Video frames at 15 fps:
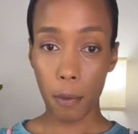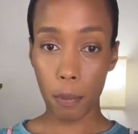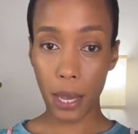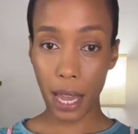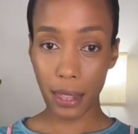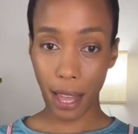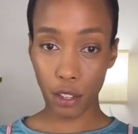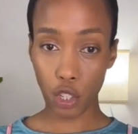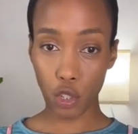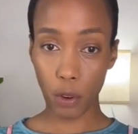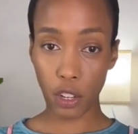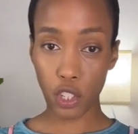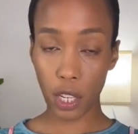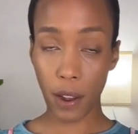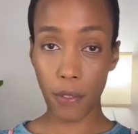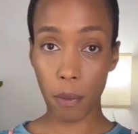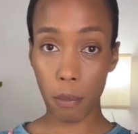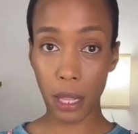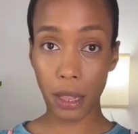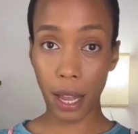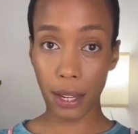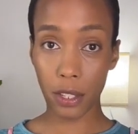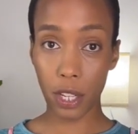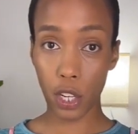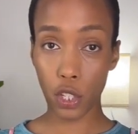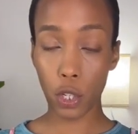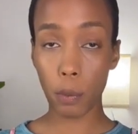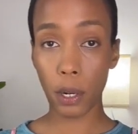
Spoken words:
being that stretching of the midline tissue.